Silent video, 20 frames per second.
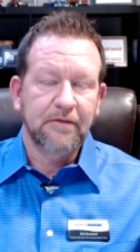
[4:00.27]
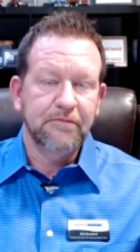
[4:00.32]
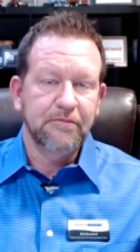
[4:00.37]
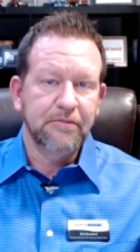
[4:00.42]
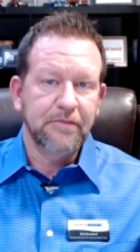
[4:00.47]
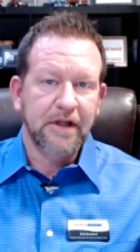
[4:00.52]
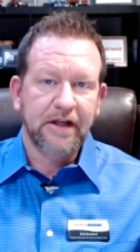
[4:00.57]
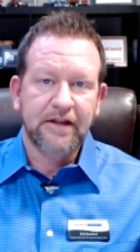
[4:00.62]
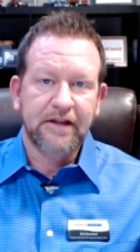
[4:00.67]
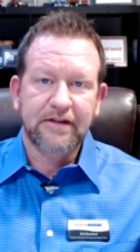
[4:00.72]

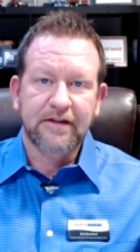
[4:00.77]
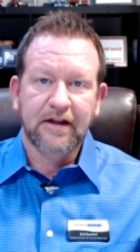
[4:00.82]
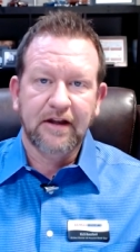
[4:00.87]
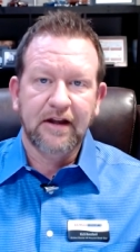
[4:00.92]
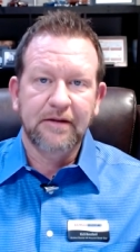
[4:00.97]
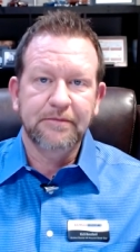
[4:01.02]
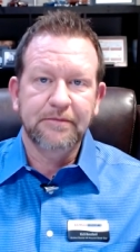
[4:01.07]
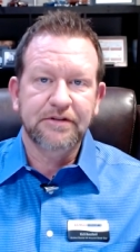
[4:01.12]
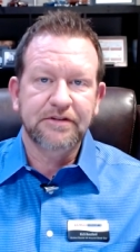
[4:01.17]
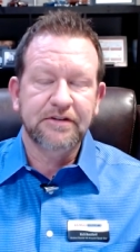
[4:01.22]
many
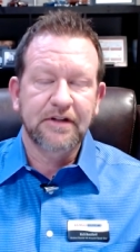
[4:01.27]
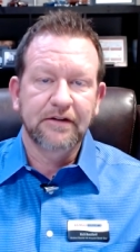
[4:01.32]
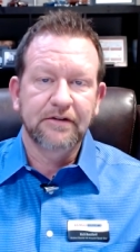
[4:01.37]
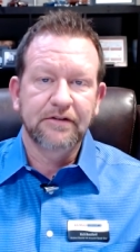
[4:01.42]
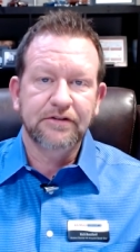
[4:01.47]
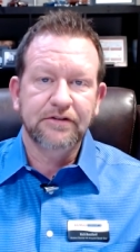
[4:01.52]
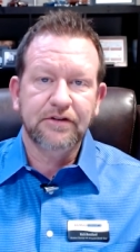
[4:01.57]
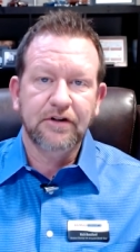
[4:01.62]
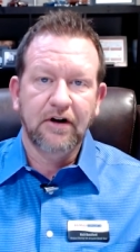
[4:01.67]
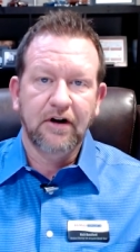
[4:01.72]
times
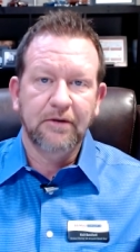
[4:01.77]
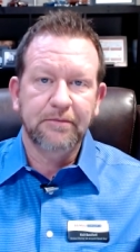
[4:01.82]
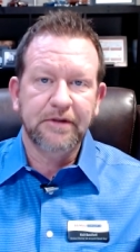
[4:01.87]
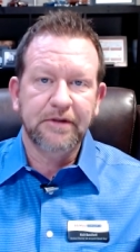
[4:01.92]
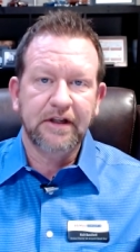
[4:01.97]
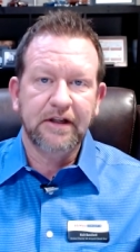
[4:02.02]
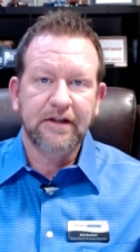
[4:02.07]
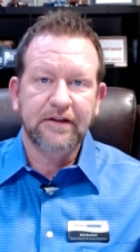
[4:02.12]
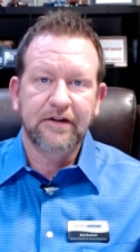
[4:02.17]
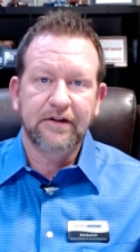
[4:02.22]
sellers call
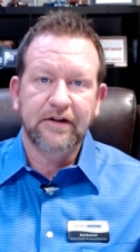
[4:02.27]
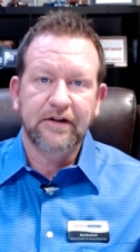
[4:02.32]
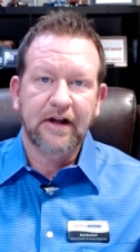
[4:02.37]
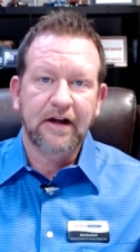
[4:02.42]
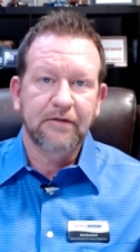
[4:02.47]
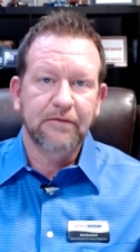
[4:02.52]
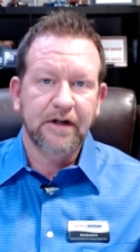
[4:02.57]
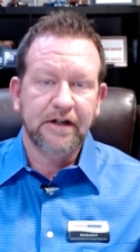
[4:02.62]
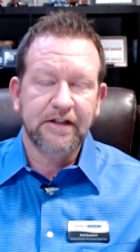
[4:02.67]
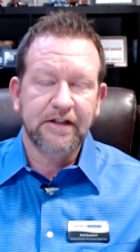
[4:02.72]
me and they're
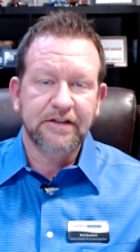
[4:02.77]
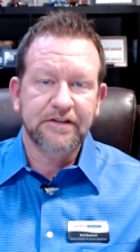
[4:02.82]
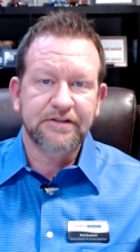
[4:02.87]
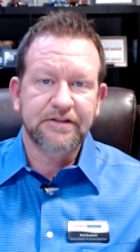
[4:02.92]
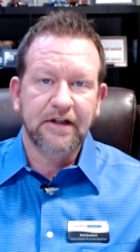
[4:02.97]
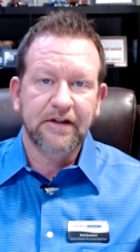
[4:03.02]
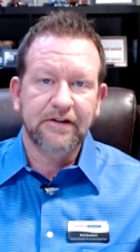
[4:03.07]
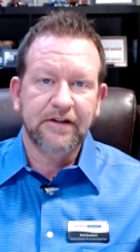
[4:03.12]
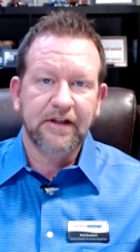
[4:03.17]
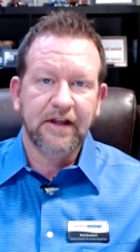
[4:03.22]
not ready to
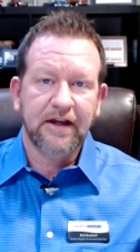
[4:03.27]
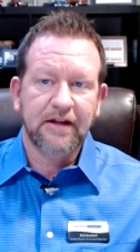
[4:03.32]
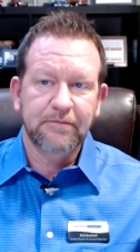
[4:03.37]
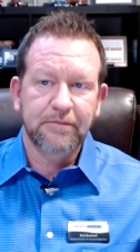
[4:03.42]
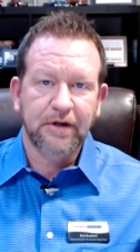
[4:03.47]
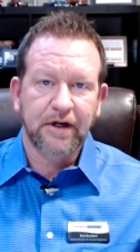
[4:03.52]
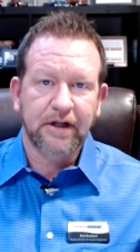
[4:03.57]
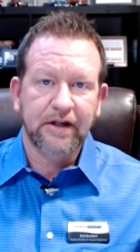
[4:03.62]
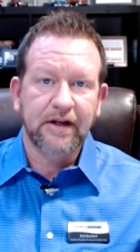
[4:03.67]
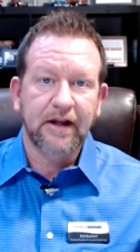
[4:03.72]
sell yet,
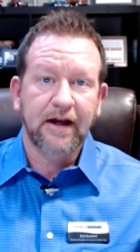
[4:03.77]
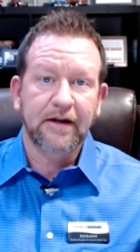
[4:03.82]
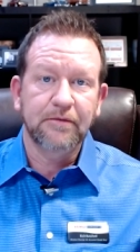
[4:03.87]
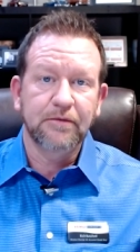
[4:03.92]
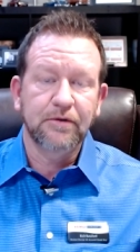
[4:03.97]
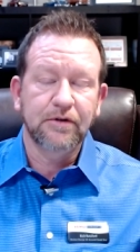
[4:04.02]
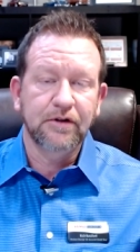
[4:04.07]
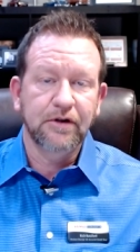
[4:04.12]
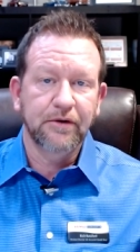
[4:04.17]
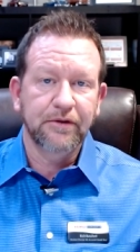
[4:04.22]
but I
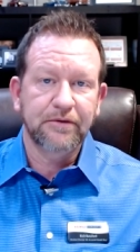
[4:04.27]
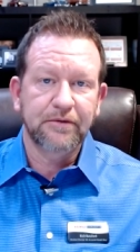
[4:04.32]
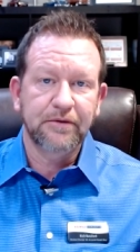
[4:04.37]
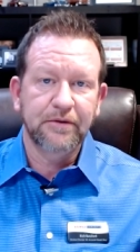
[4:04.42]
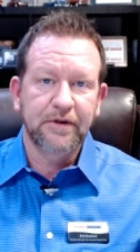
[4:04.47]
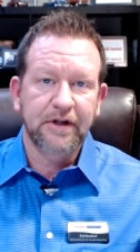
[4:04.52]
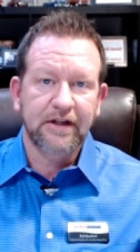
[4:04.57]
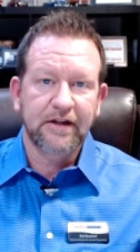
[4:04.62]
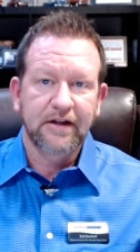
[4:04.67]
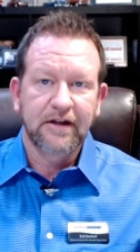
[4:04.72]
will go
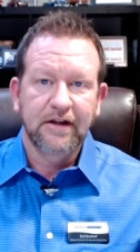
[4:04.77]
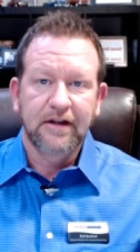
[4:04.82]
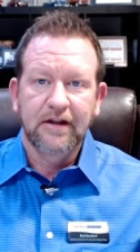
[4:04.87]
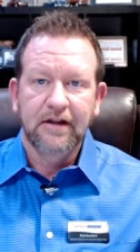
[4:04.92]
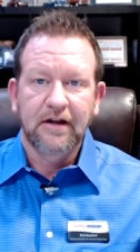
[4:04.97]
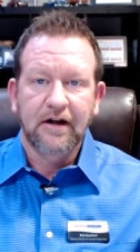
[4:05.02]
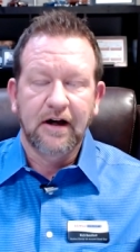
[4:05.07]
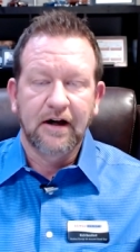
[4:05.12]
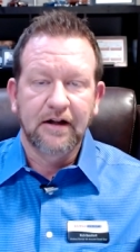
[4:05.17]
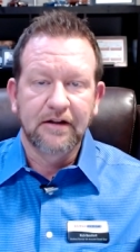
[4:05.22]
through it.
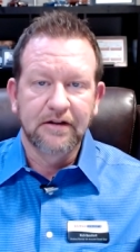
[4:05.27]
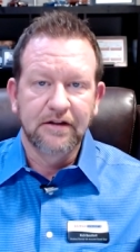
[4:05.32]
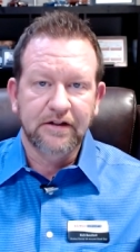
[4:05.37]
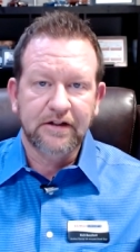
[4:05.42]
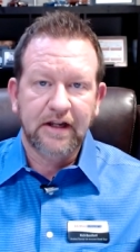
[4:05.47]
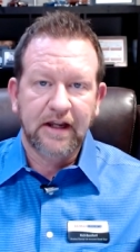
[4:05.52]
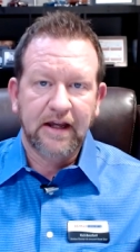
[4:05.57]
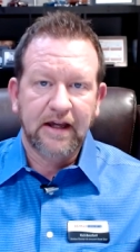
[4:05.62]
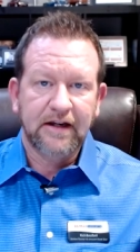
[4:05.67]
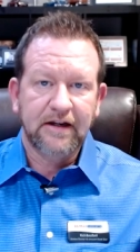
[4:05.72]
I'll
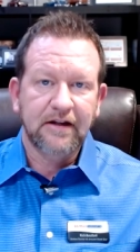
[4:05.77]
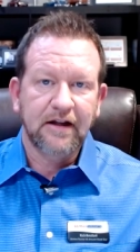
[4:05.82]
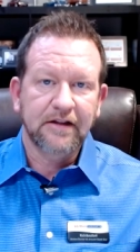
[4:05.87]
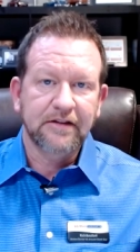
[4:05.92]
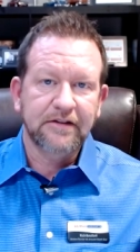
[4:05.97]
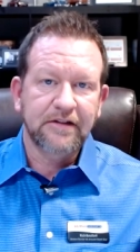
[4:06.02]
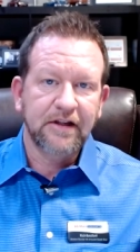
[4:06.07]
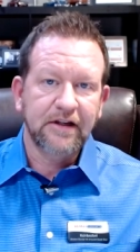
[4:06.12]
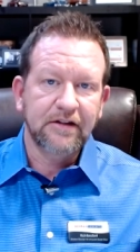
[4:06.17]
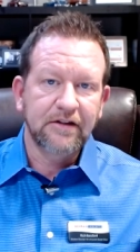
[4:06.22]
look at it, I'll
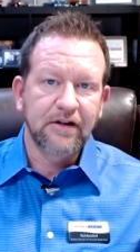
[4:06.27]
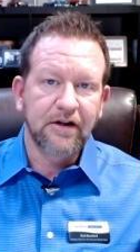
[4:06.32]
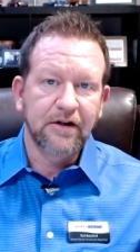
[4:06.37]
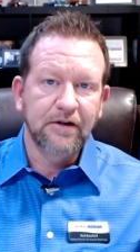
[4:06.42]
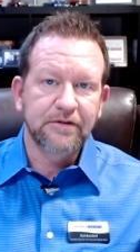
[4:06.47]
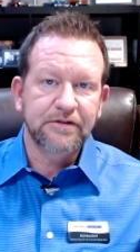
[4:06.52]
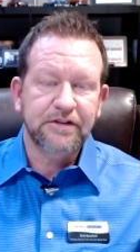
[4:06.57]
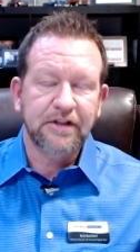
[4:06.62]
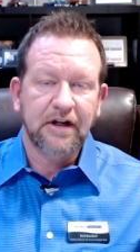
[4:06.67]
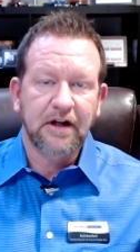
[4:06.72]
take
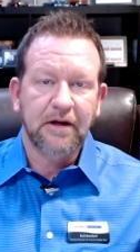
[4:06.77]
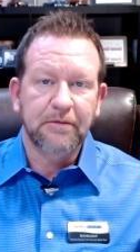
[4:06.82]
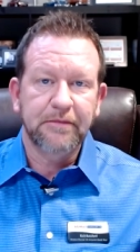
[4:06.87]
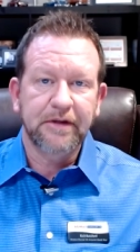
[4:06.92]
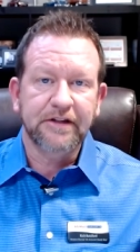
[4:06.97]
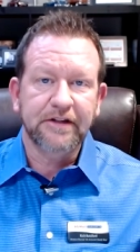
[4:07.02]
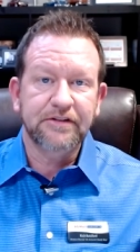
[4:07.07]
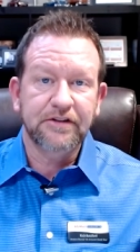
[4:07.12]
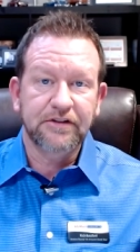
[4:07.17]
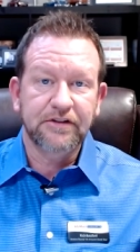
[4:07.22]
notes, and I'll
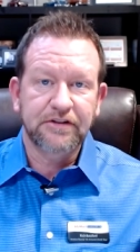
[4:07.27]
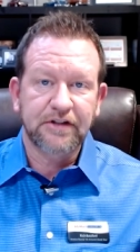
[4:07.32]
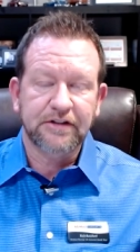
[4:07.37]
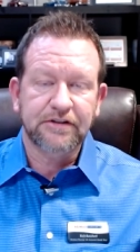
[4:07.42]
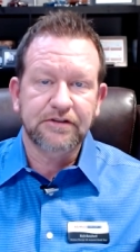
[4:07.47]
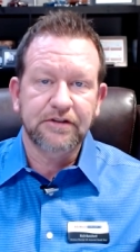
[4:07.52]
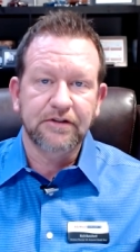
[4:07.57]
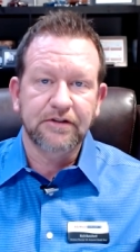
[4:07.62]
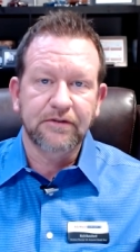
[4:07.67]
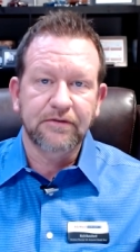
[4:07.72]
make
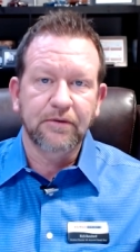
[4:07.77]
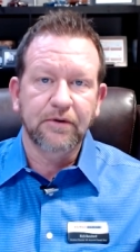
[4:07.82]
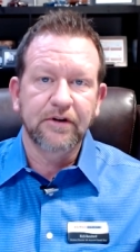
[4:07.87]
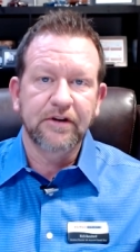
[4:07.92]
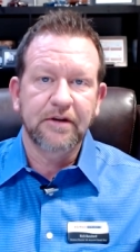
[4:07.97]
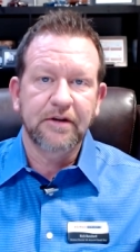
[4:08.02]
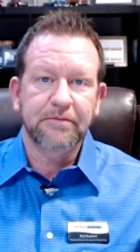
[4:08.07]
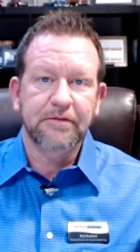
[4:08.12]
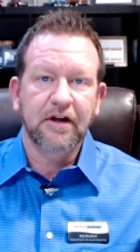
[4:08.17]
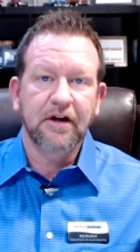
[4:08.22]
suggestions for
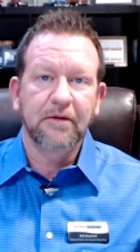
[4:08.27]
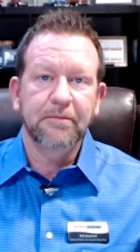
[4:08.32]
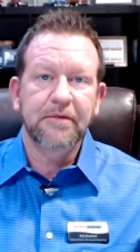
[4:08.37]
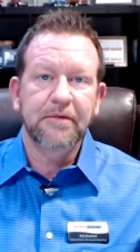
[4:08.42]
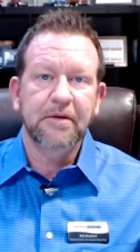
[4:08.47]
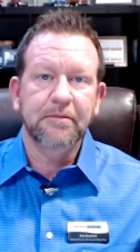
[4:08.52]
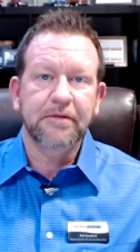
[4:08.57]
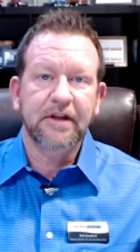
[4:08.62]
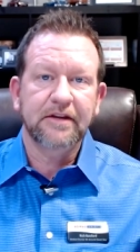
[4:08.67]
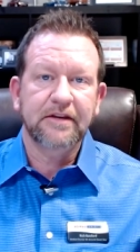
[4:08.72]
them to help
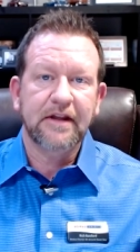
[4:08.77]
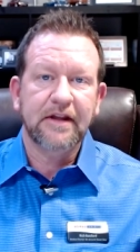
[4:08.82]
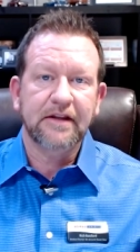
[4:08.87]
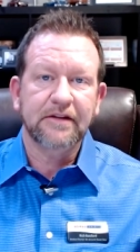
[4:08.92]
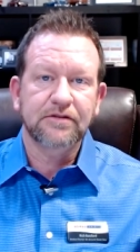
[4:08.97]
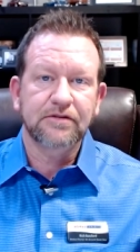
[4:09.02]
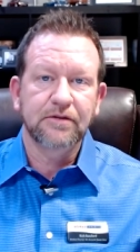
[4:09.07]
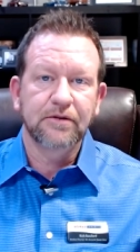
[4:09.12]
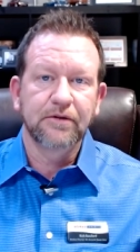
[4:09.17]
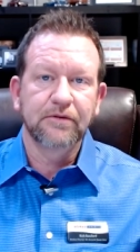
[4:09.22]
them get that
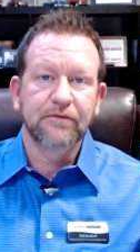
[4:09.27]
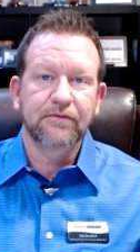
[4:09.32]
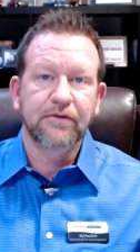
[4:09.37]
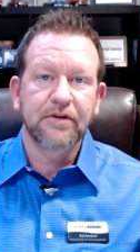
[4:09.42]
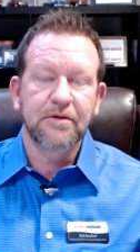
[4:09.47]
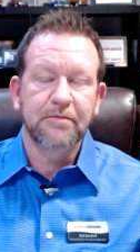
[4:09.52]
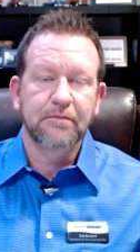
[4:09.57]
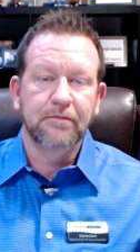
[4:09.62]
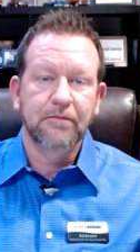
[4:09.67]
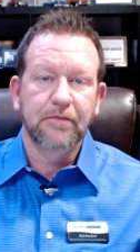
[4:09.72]
sold for
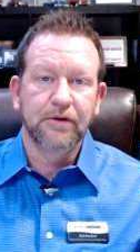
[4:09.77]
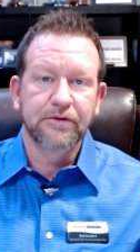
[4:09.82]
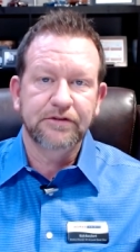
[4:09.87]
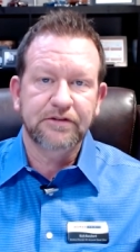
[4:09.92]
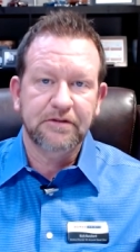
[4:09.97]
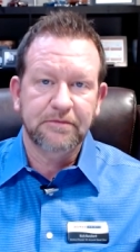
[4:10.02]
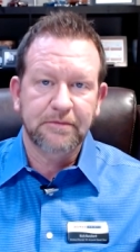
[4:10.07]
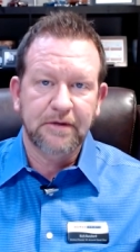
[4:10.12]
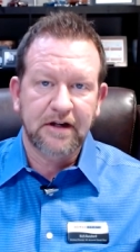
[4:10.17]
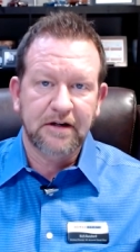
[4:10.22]
the
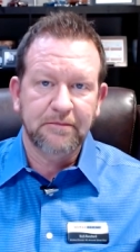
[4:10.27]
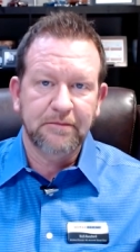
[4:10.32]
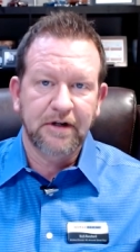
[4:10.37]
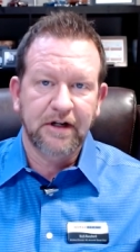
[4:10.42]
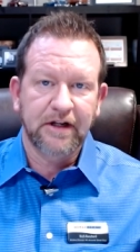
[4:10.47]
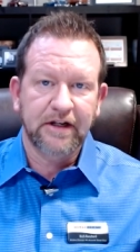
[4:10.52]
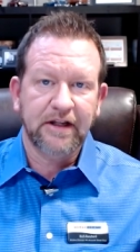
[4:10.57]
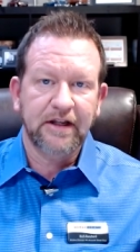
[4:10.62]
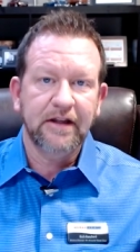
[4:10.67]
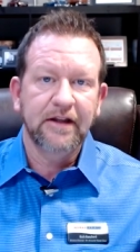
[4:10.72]
most amount of
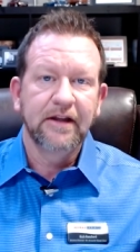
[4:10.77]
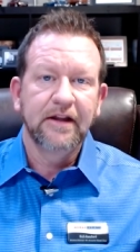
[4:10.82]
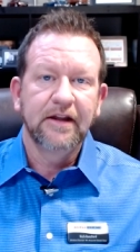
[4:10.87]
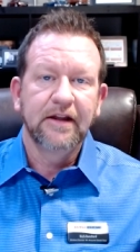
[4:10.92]
money